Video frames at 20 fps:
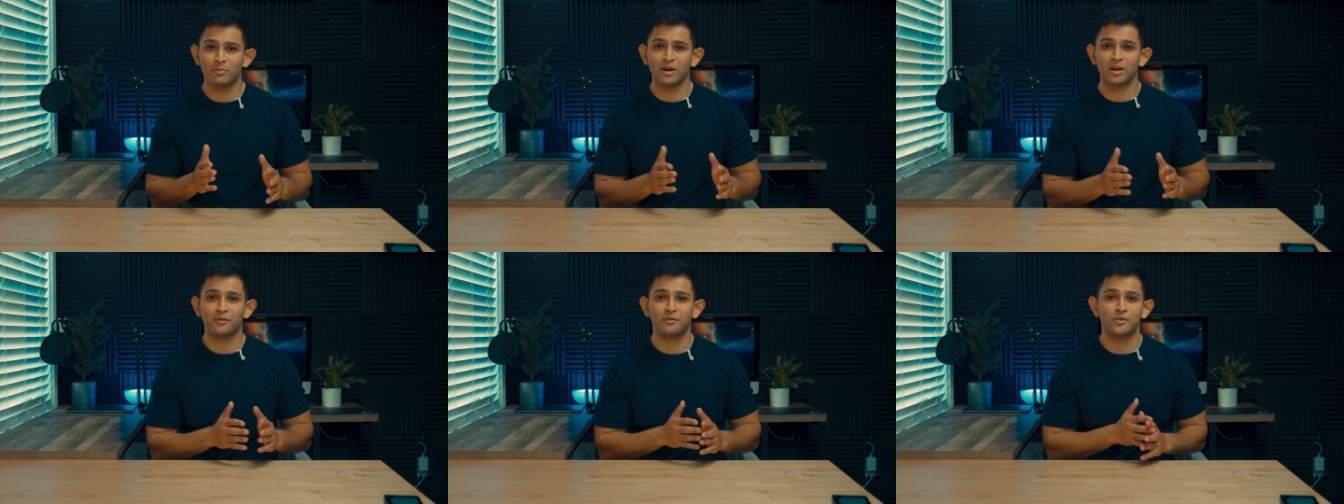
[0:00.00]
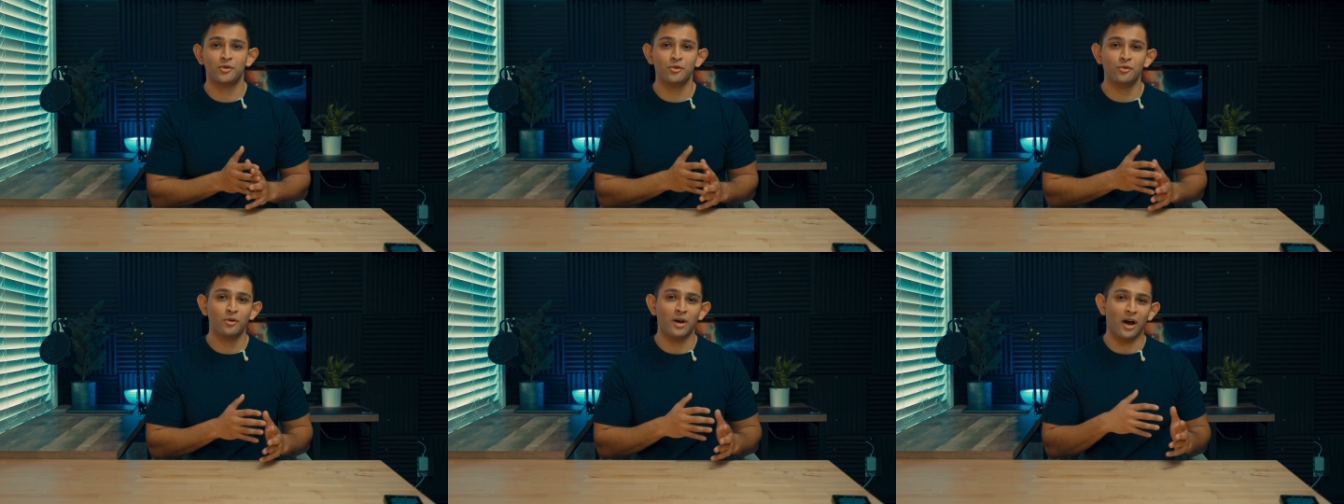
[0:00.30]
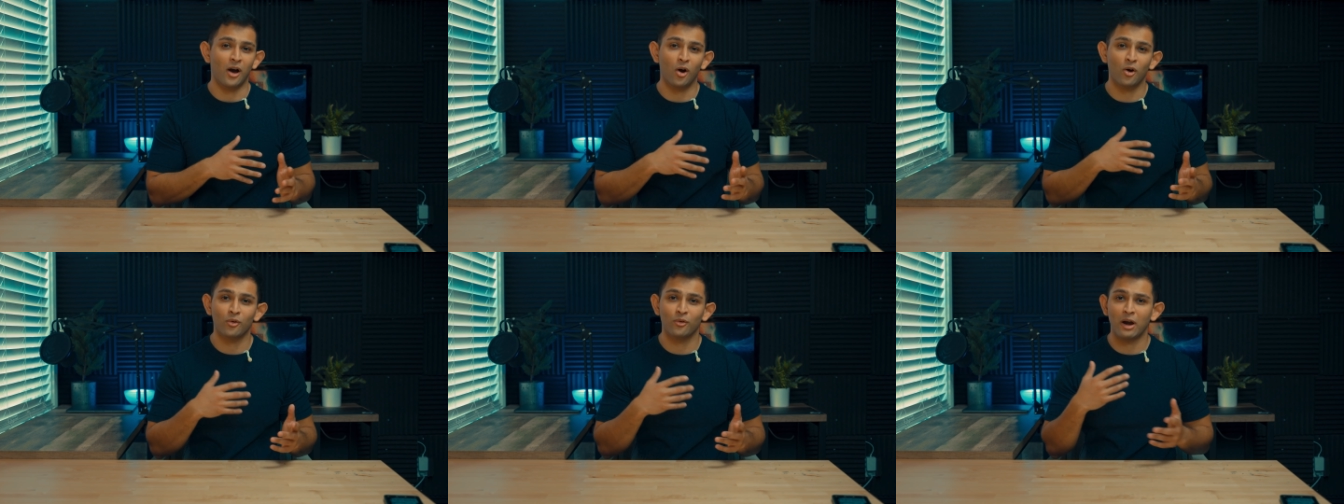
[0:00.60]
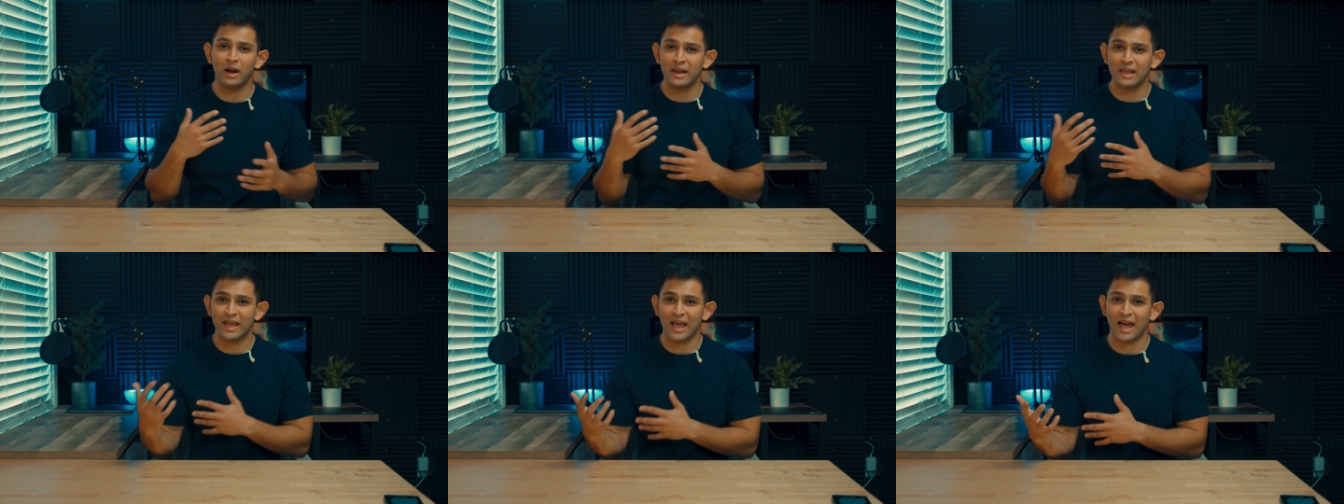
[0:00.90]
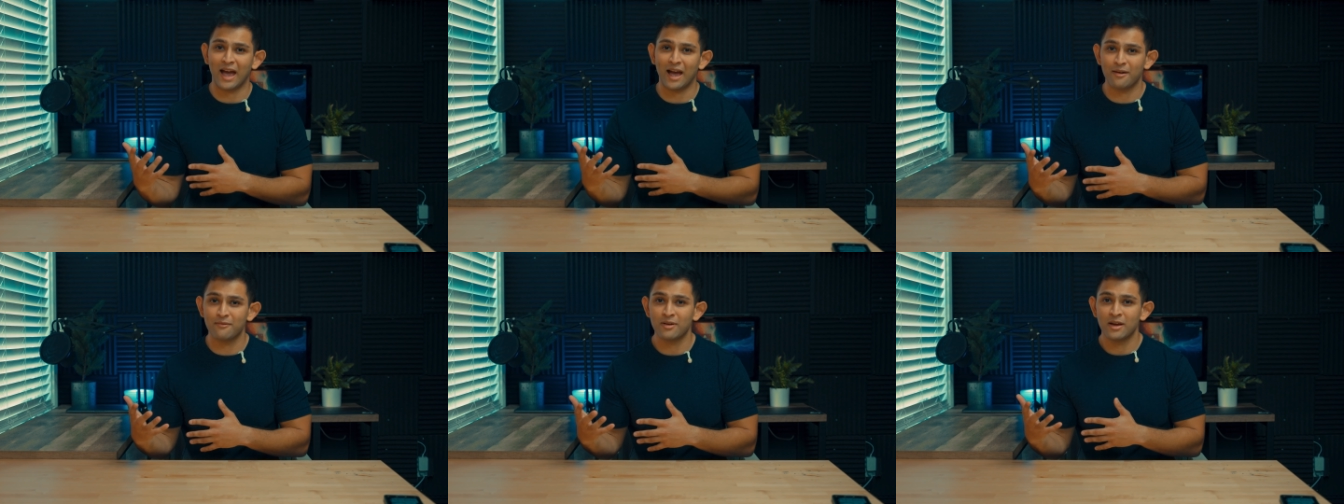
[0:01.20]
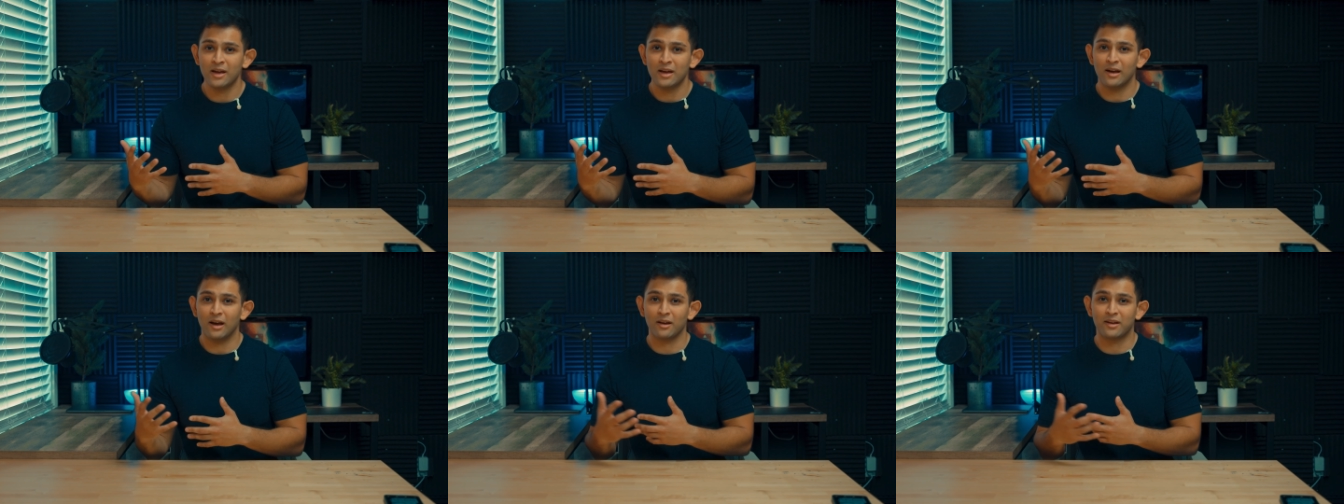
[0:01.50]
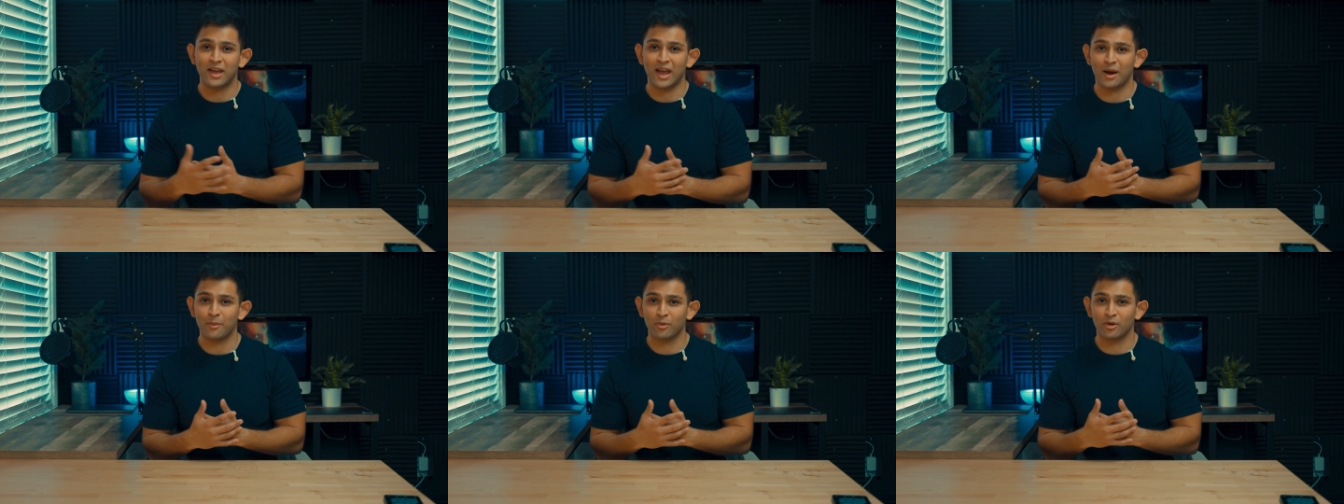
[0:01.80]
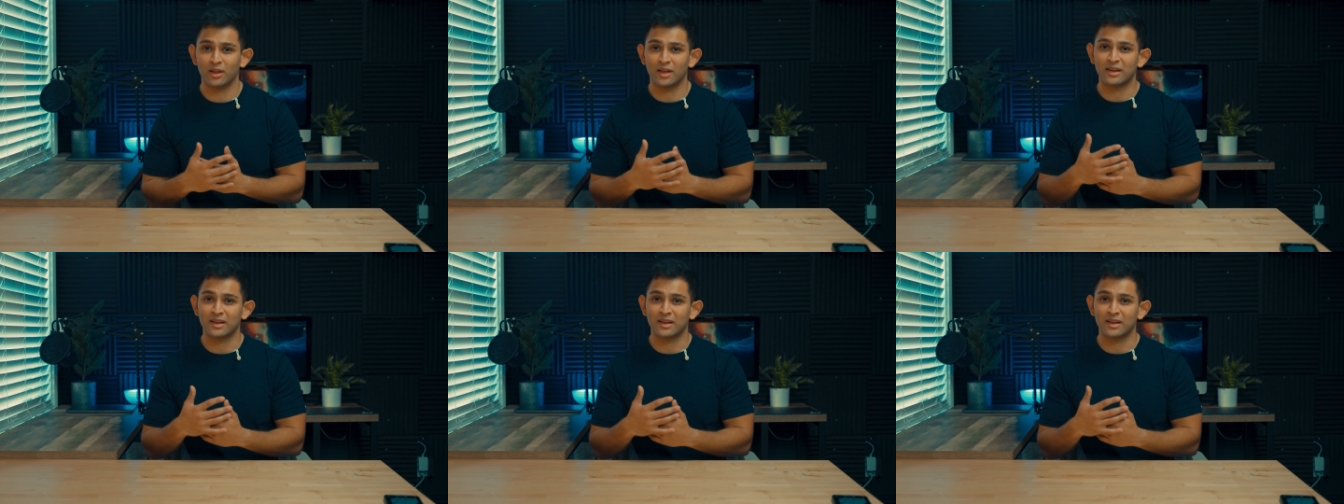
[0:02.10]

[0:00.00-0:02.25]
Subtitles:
But if you already have a camera